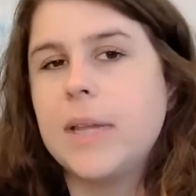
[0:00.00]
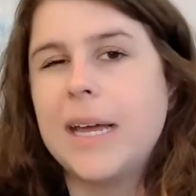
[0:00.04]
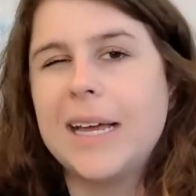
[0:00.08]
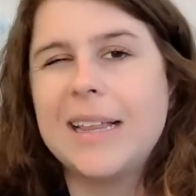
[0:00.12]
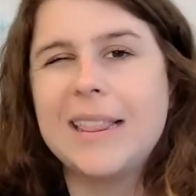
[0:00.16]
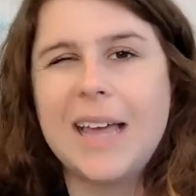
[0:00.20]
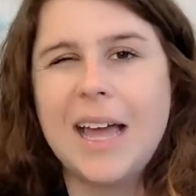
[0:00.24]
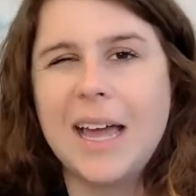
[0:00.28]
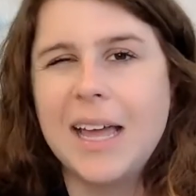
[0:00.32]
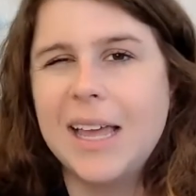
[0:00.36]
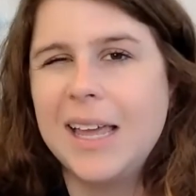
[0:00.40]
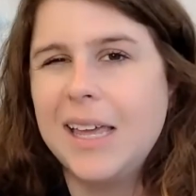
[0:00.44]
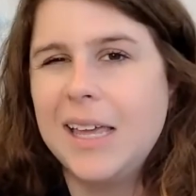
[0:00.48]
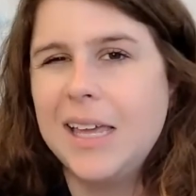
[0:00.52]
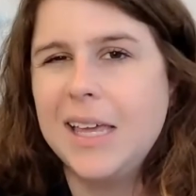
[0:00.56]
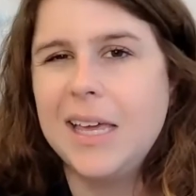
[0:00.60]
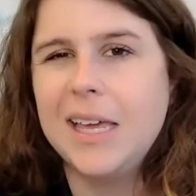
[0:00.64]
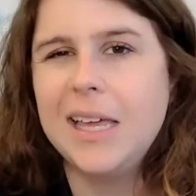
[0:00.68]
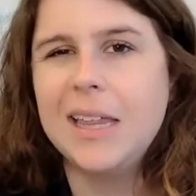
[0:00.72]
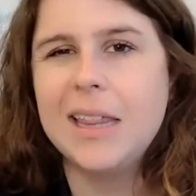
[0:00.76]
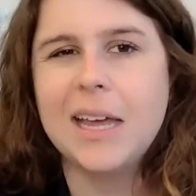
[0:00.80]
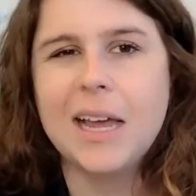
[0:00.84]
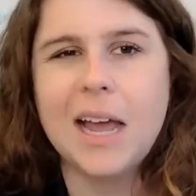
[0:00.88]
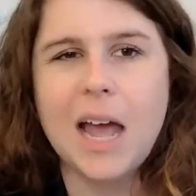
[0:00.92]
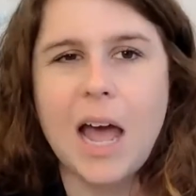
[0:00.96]
like that
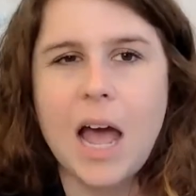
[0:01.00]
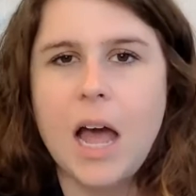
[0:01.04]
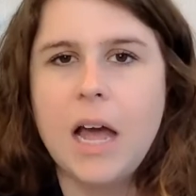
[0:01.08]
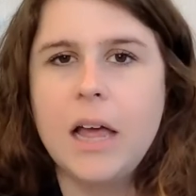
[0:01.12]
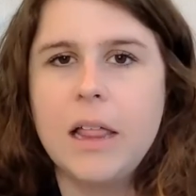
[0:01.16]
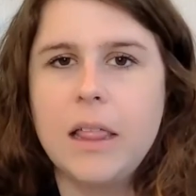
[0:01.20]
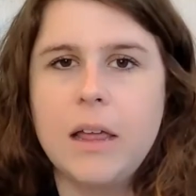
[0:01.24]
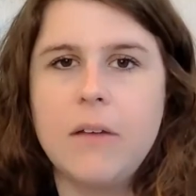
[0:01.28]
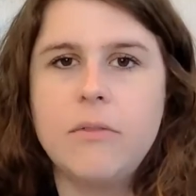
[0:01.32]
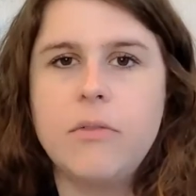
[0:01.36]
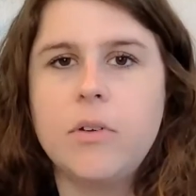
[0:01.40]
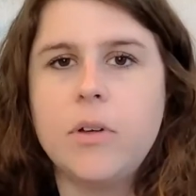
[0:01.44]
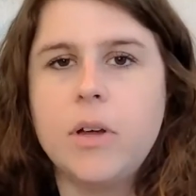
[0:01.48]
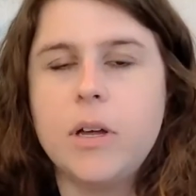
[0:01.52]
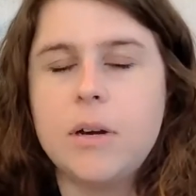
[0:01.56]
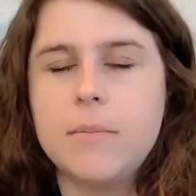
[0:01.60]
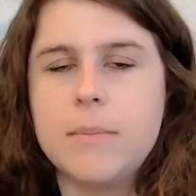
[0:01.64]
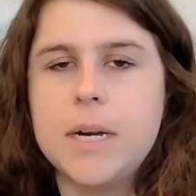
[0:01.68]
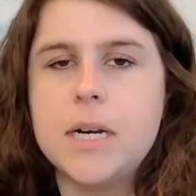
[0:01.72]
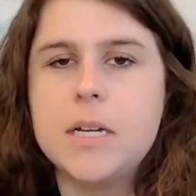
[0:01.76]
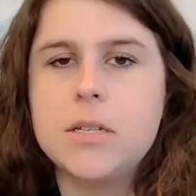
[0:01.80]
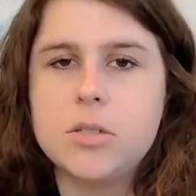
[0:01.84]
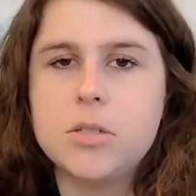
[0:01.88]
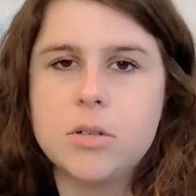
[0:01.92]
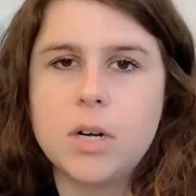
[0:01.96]
key, like high level
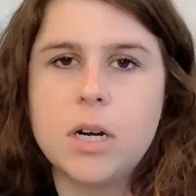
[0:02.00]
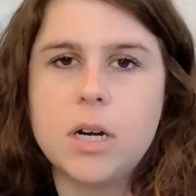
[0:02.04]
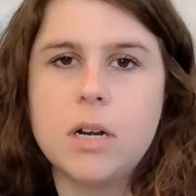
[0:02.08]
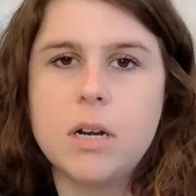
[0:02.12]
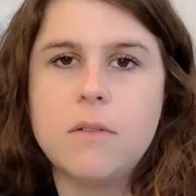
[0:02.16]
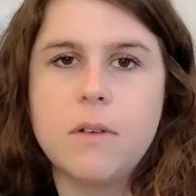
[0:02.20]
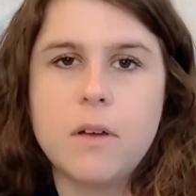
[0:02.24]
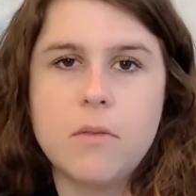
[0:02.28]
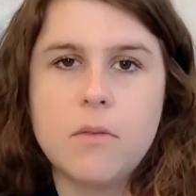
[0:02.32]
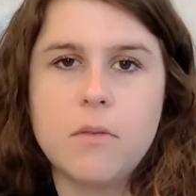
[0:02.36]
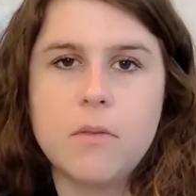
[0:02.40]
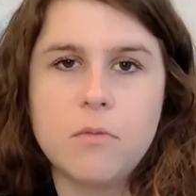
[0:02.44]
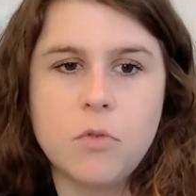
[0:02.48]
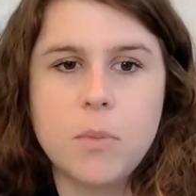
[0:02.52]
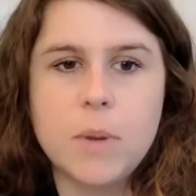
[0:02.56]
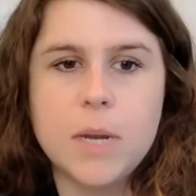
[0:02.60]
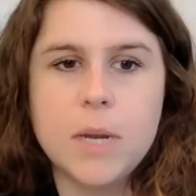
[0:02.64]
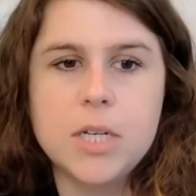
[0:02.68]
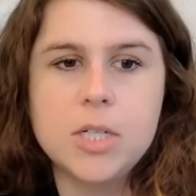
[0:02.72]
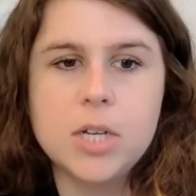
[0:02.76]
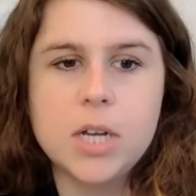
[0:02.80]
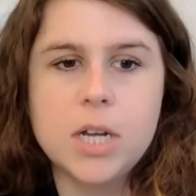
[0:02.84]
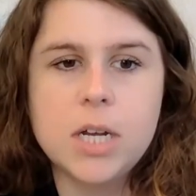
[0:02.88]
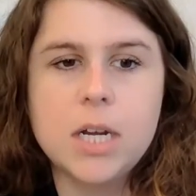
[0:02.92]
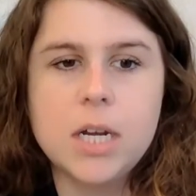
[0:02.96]
administrative
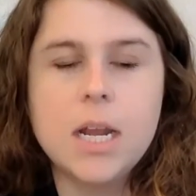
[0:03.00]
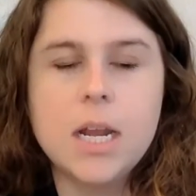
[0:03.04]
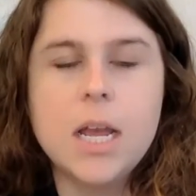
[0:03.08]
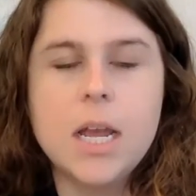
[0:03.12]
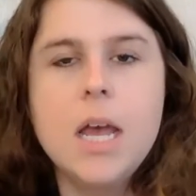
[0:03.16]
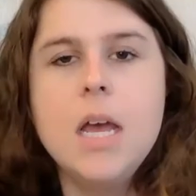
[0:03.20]
information.